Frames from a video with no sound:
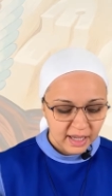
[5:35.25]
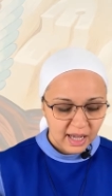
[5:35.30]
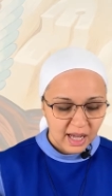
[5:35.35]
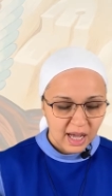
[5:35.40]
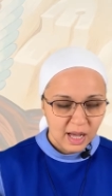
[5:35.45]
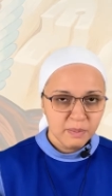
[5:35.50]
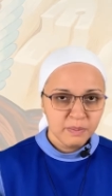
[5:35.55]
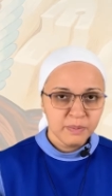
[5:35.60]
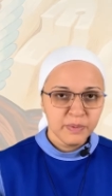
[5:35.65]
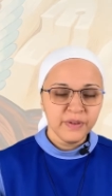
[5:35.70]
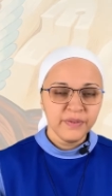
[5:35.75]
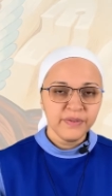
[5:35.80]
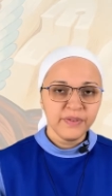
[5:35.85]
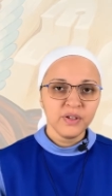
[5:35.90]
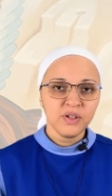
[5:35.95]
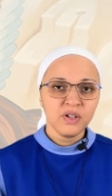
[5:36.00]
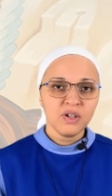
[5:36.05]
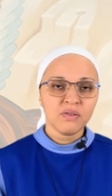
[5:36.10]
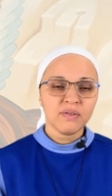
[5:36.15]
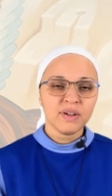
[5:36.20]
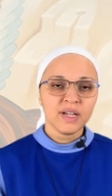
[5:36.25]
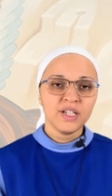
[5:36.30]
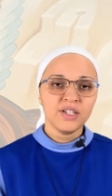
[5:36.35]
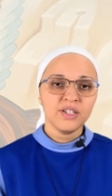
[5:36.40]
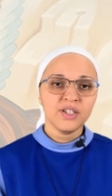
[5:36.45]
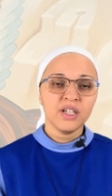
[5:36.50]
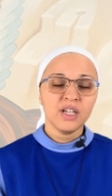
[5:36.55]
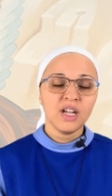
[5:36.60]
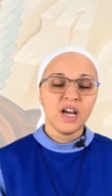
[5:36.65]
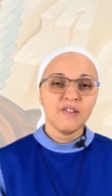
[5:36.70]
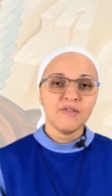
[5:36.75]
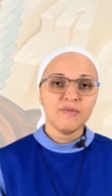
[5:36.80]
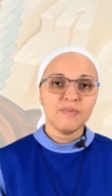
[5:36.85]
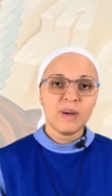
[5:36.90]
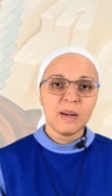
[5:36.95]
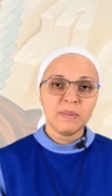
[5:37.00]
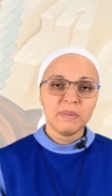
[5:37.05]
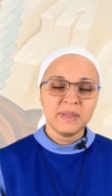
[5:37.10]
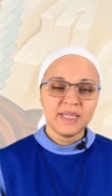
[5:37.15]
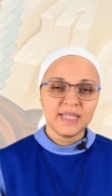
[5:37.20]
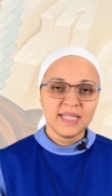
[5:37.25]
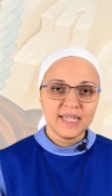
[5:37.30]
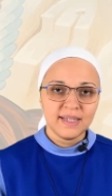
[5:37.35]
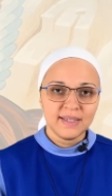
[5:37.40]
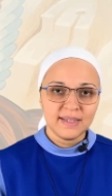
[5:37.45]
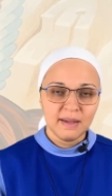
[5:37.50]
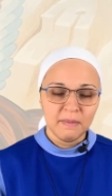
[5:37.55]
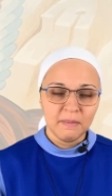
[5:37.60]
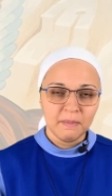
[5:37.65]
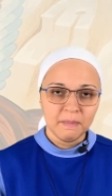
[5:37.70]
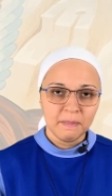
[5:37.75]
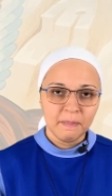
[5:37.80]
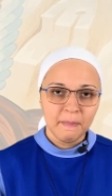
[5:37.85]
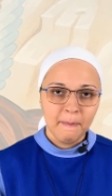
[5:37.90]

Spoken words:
a prefiguration of baptism.